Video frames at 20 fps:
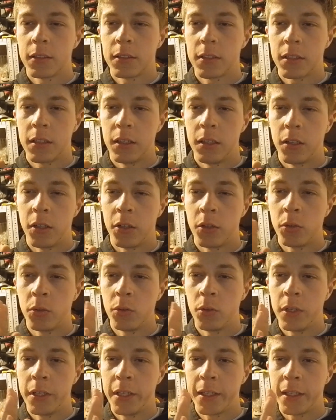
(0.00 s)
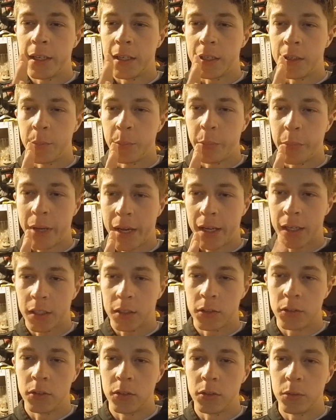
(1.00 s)
slowly get it
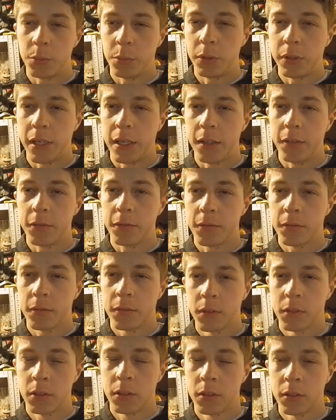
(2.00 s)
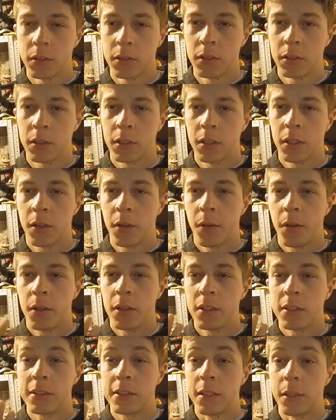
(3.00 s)
back to your breath.
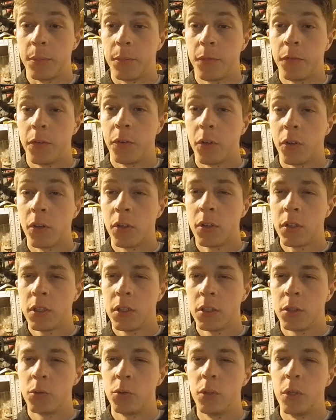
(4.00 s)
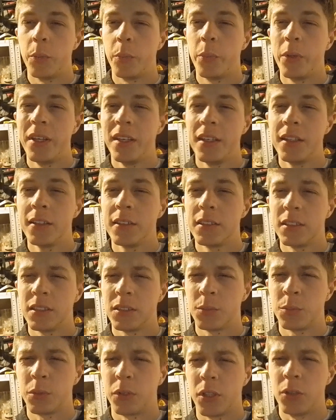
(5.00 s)
Step 4. Repeat
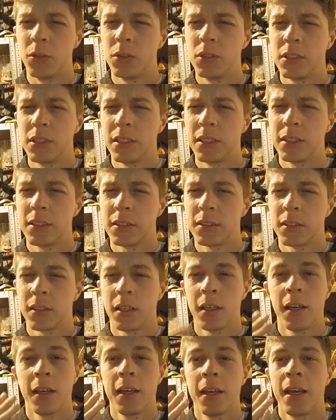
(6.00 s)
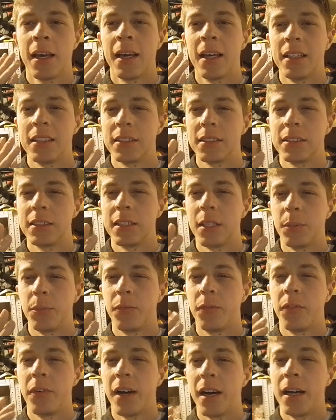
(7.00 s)
this process. And
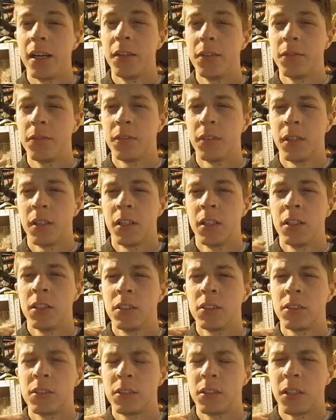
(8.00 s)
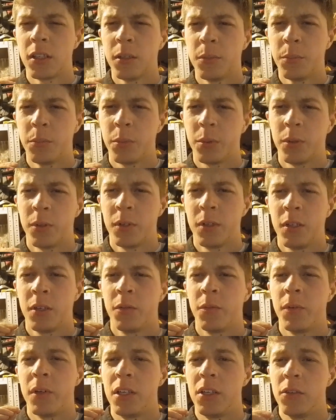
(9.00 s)
step 5. Stop
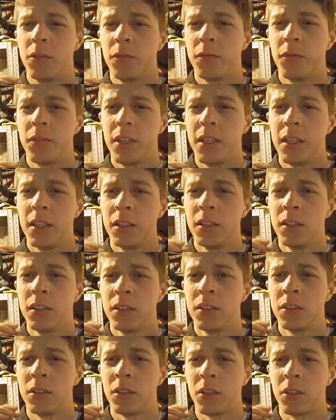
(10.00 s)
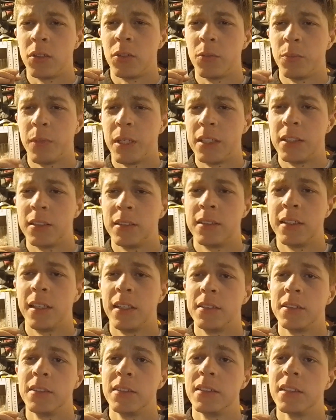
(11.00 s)
when you feel you
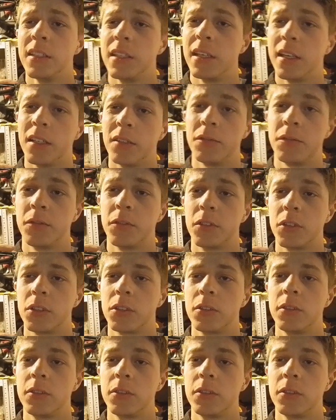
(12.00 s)
meditated enough for